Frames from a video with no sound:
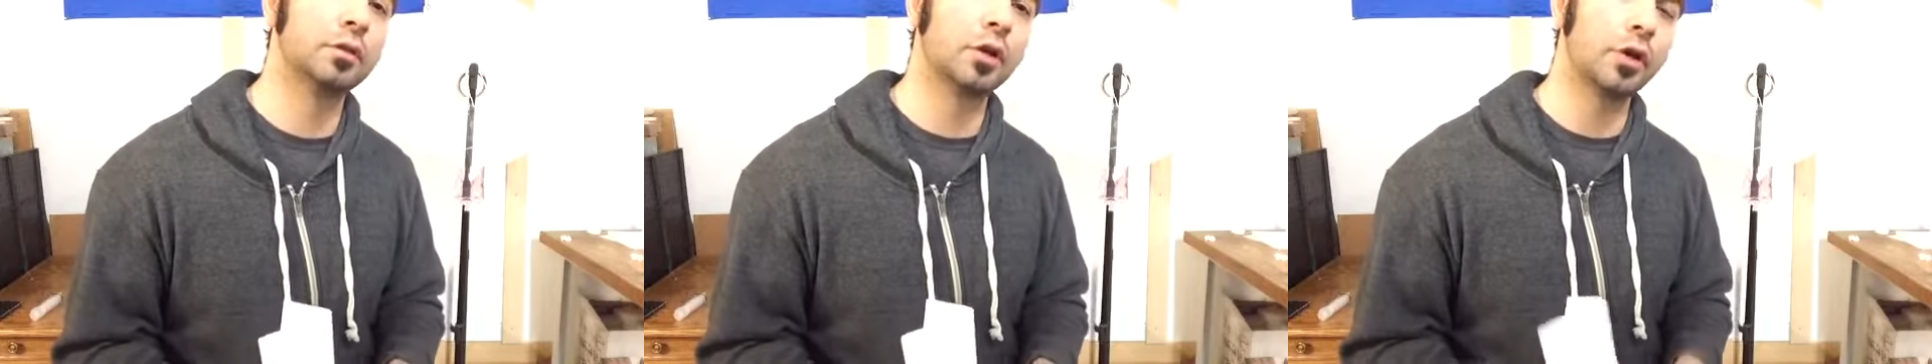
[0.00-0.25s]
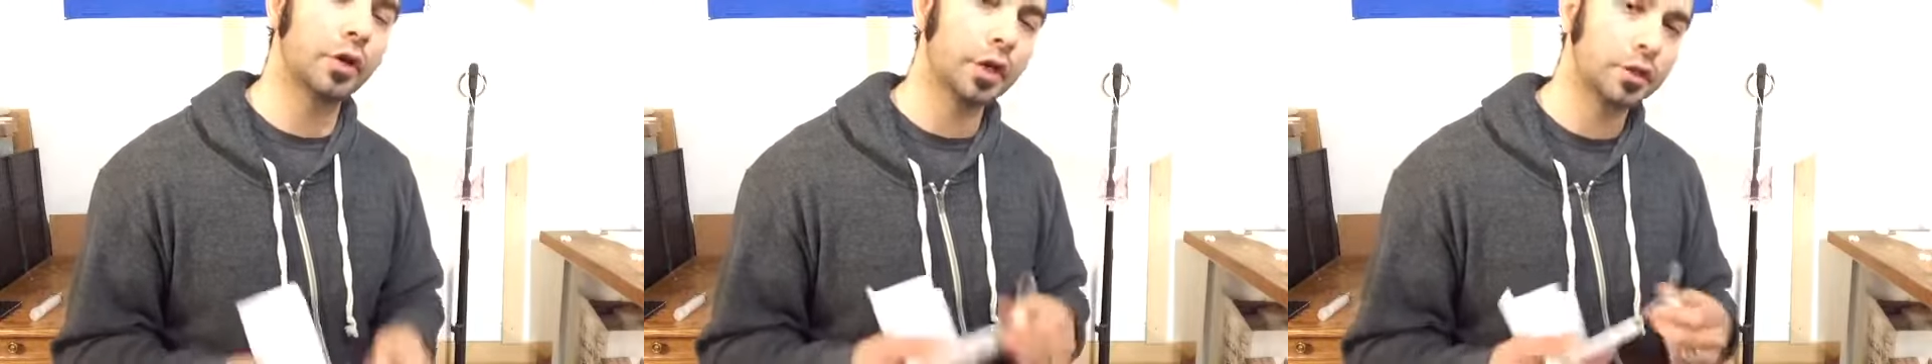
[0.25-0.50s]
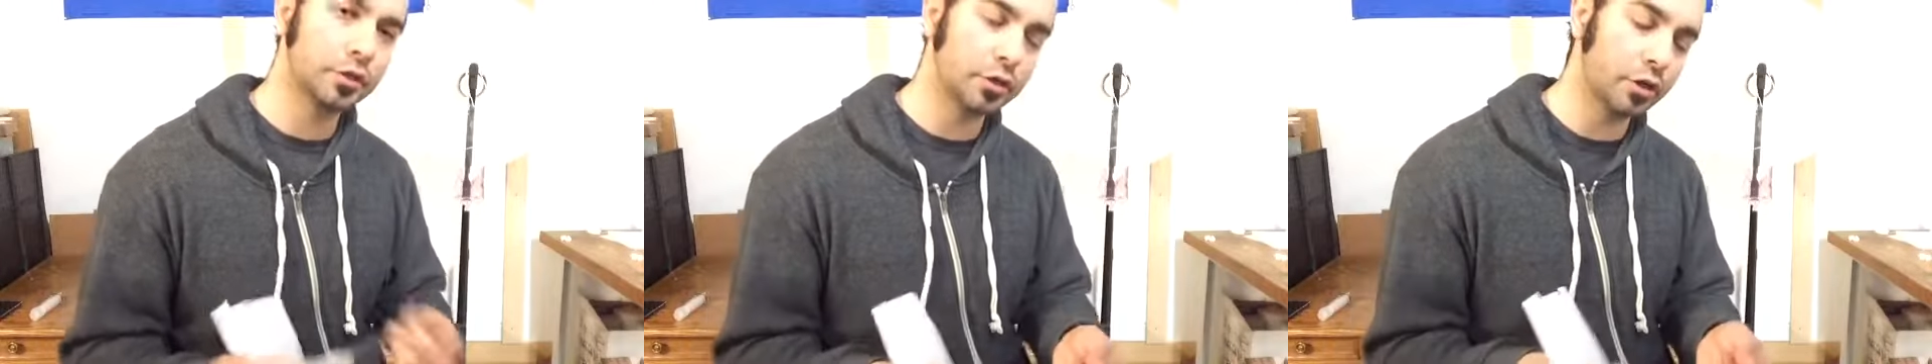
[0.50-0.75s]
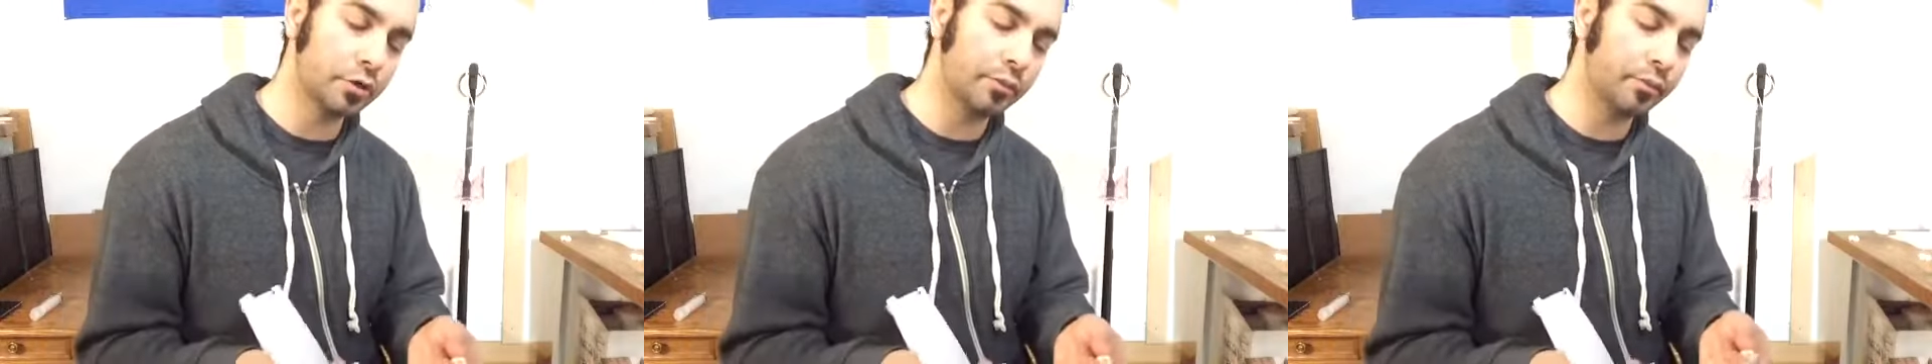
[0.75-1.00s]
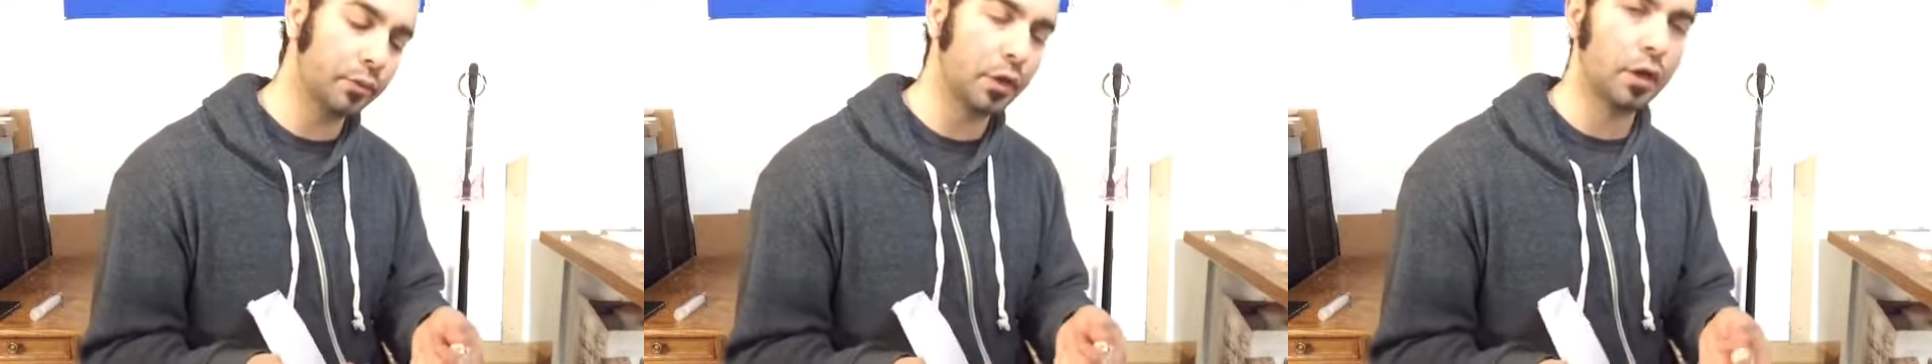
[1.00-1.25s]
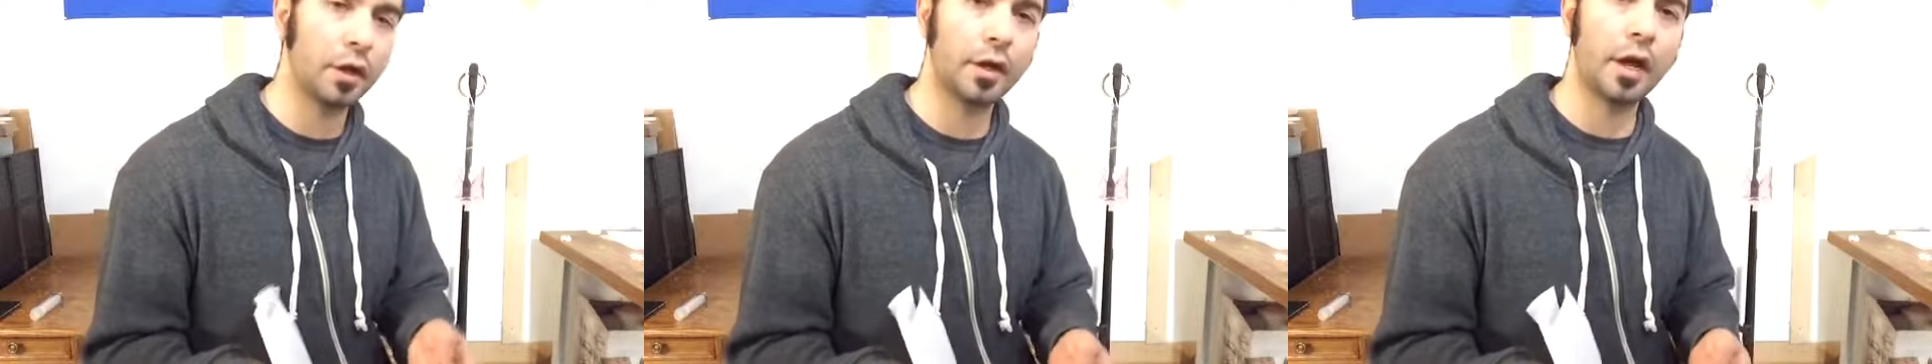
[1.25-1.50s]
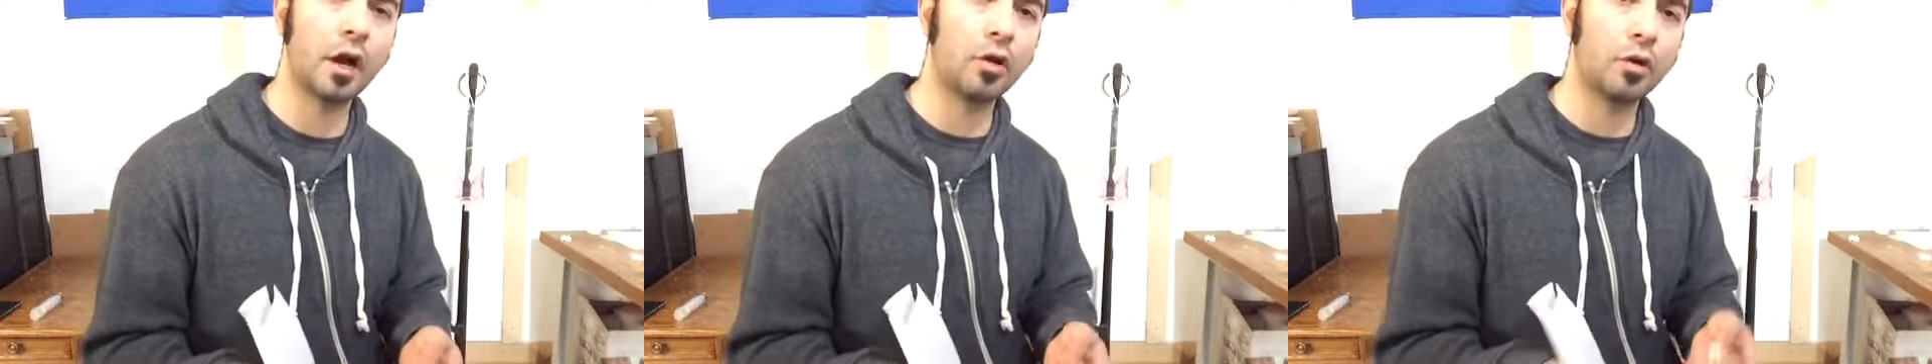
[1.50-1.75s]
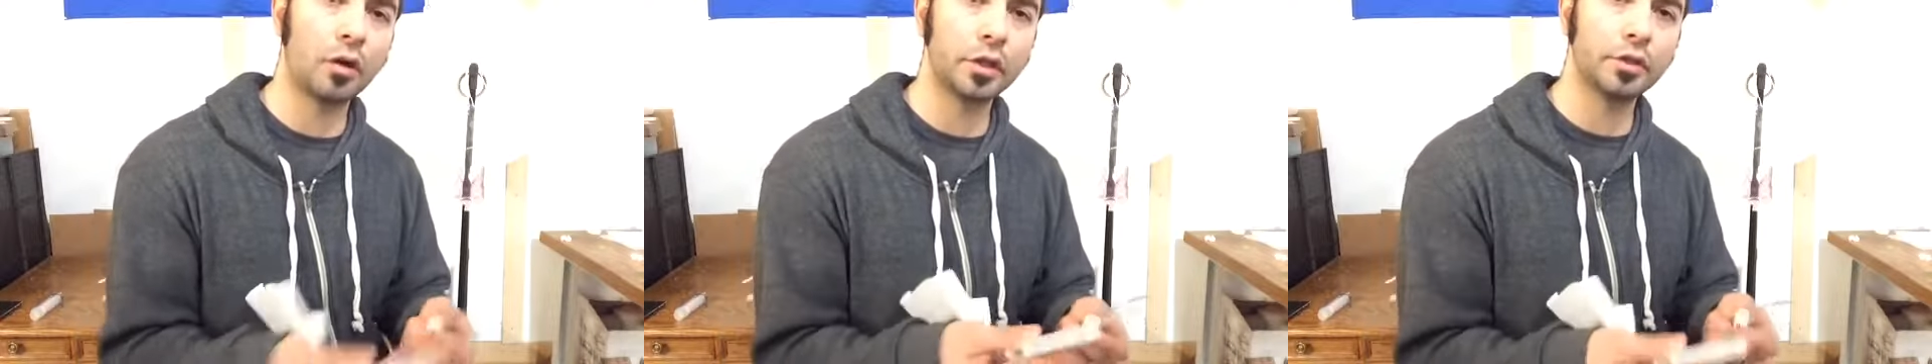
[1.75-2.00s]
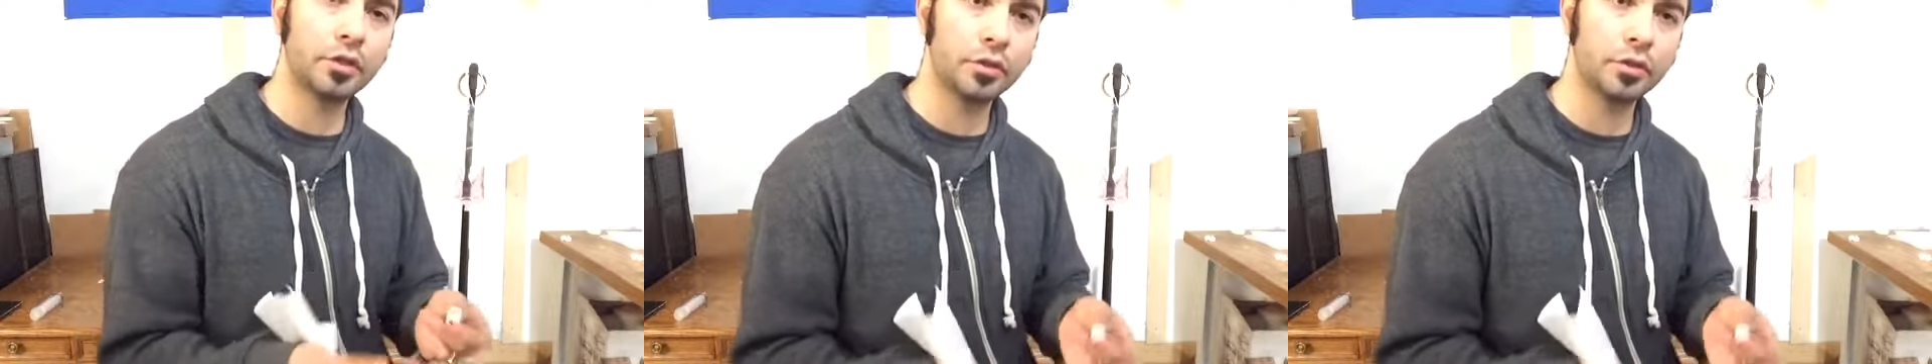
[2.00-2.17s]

Okay, so now on